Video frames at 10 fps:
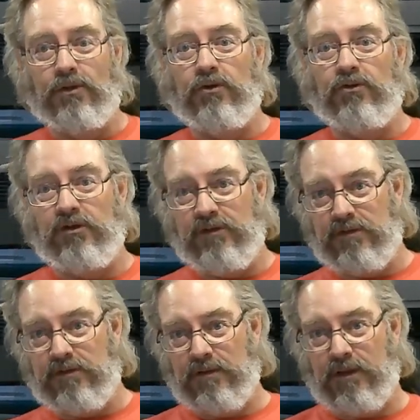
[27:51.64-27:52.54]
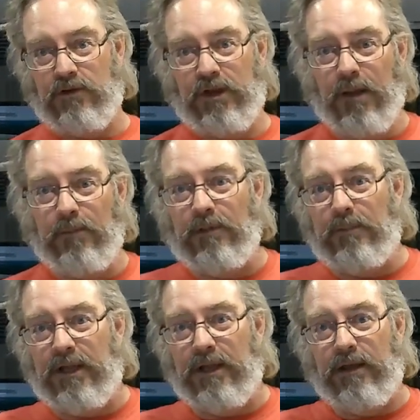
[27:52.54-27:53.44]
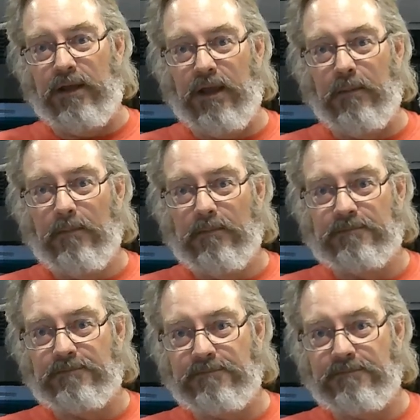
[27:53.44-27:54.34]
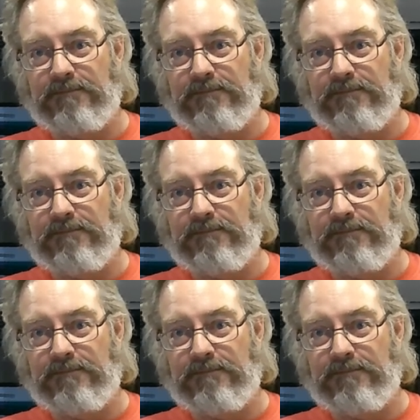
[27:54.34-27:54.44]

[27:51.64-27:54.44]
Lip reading: no, she's on her tablet playing a game. But